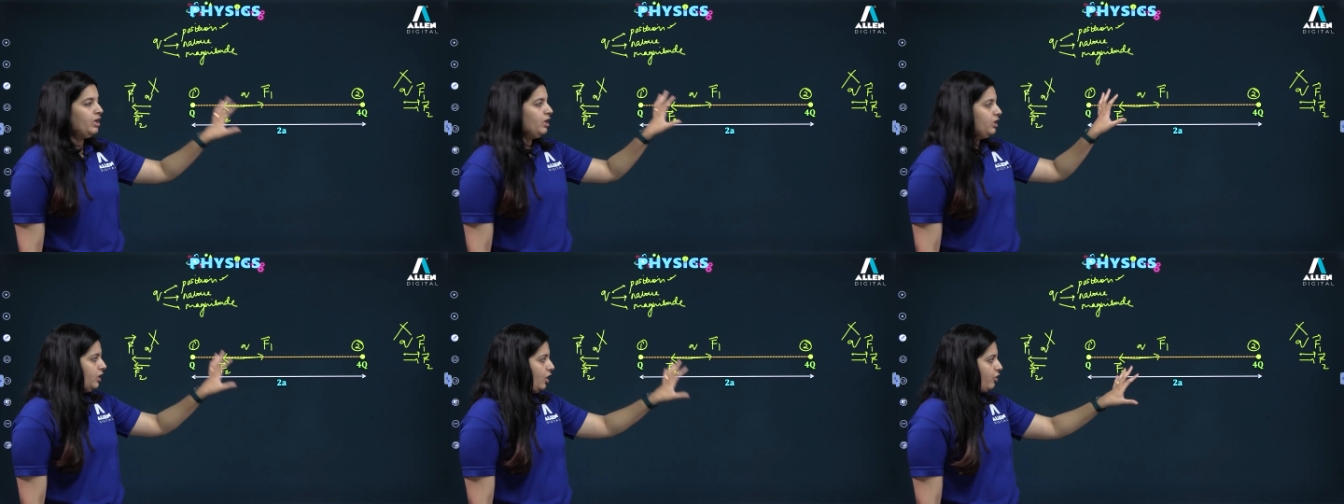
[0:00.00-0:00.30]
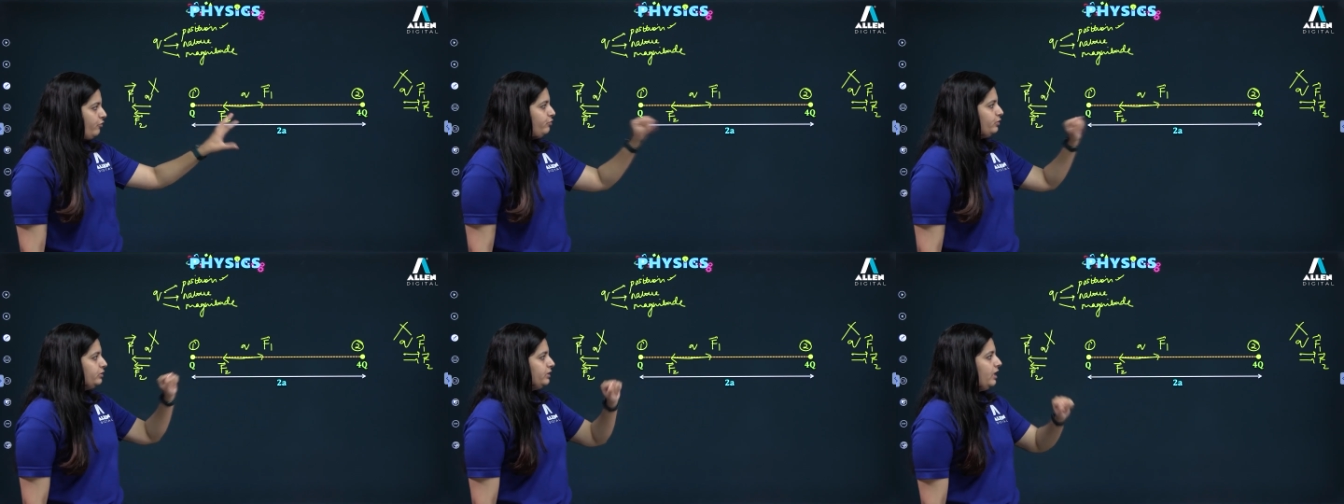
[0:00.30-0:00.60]

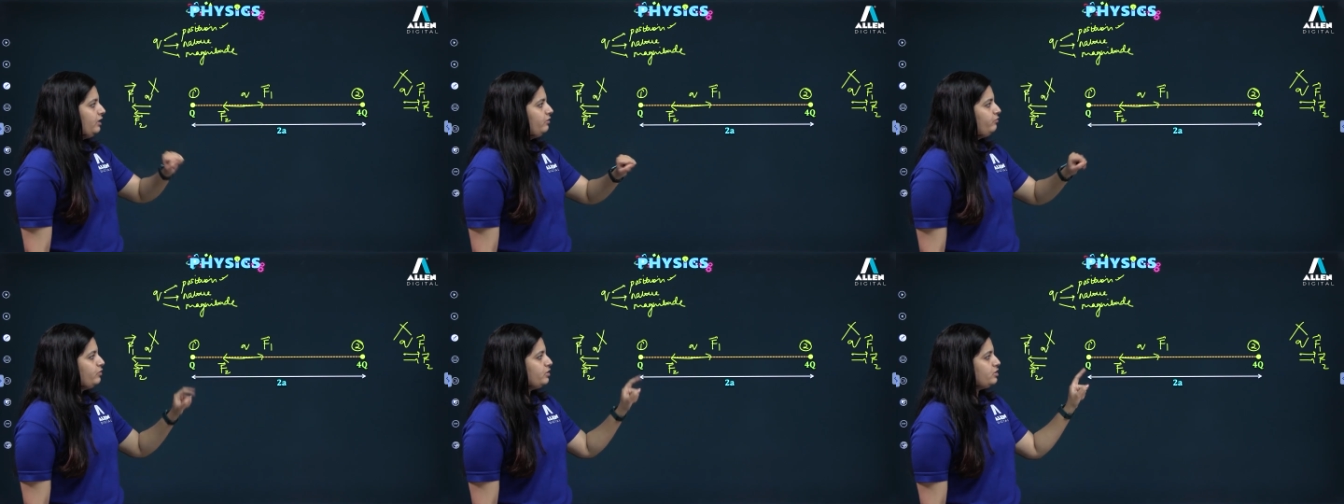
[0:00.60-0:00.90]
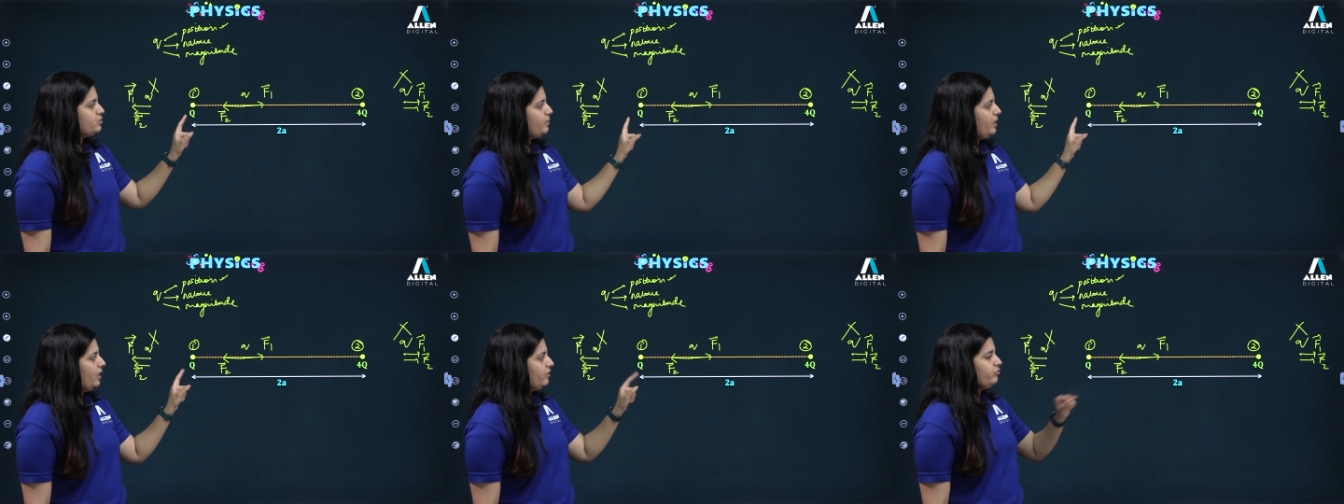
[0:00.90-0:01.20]
Now for that,
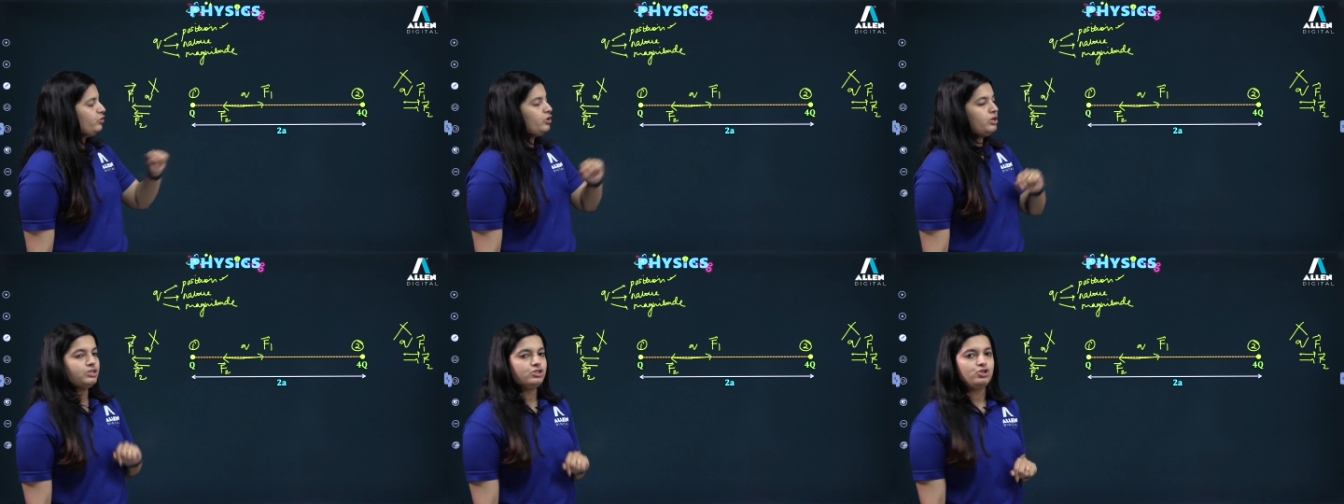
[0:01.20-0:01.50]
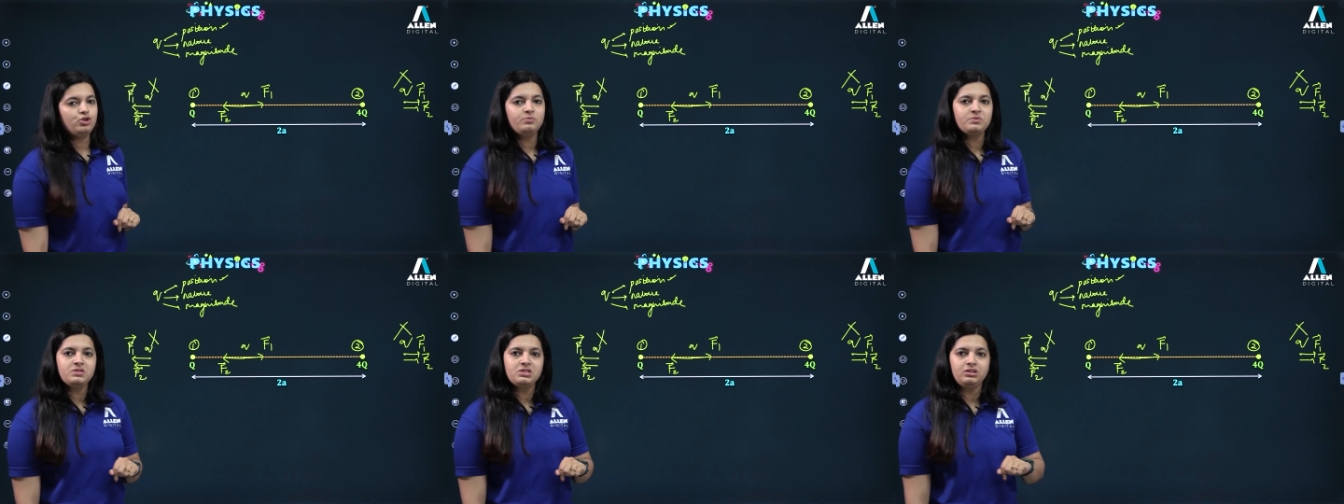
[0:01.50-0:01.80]
first we have to
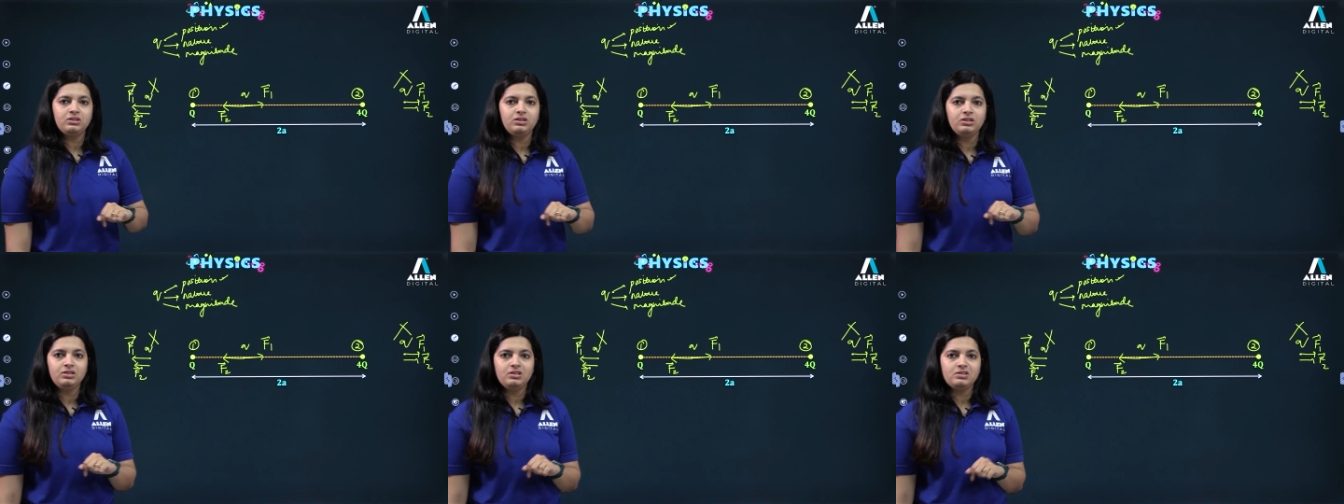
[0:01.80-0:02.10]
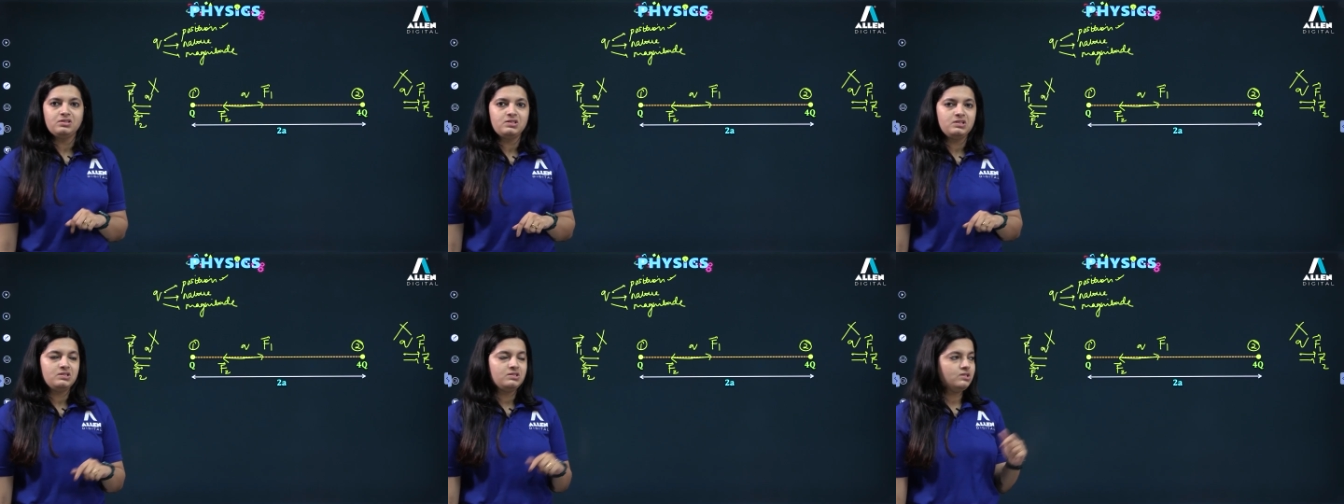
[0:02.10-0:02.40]
assume certain
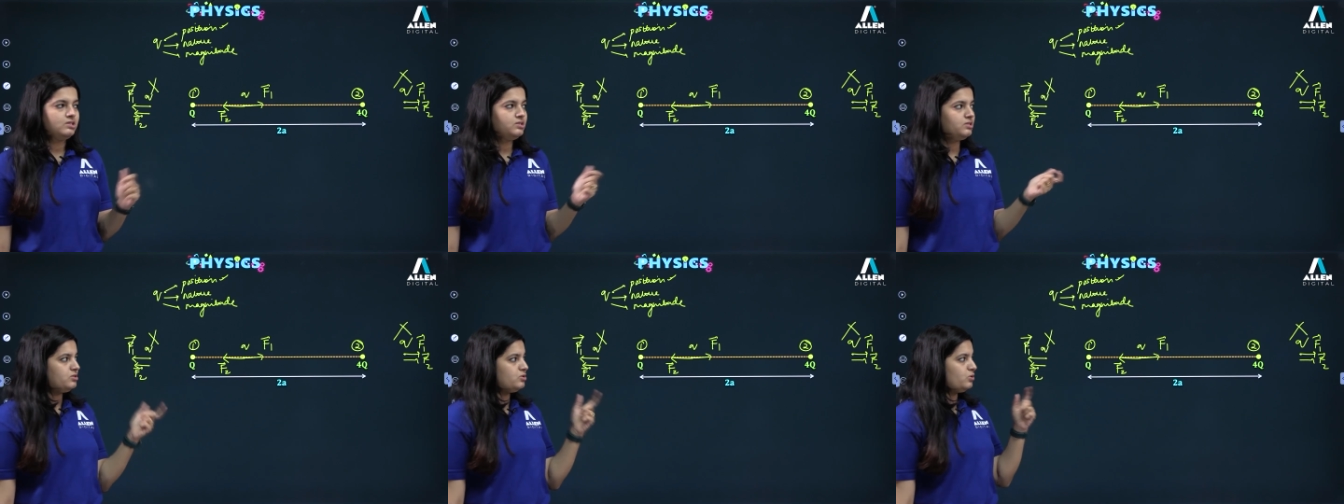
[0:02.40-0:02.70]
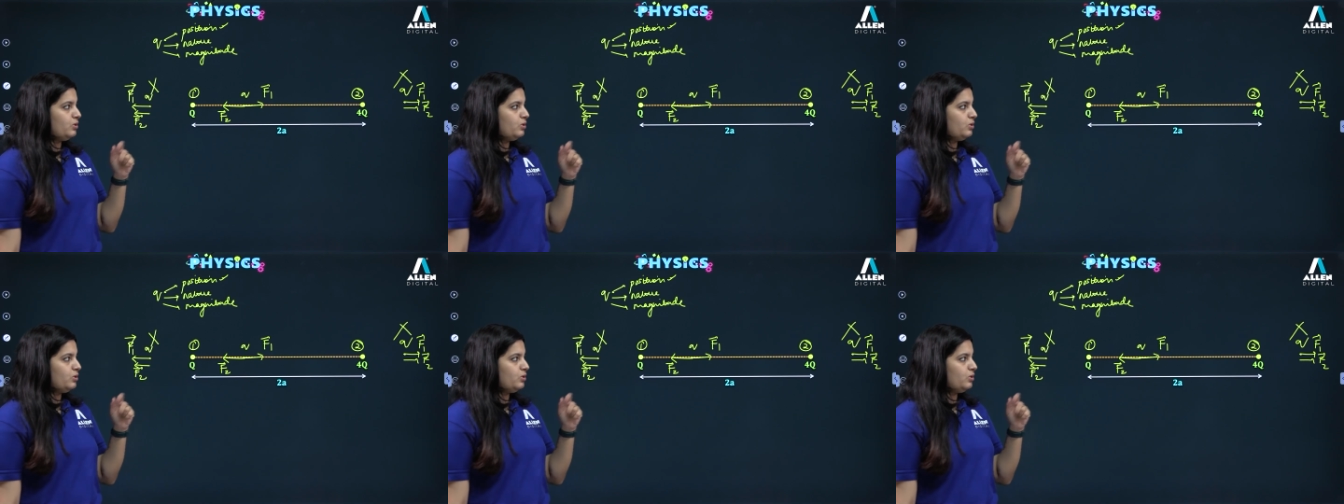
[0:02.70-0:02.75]
distances.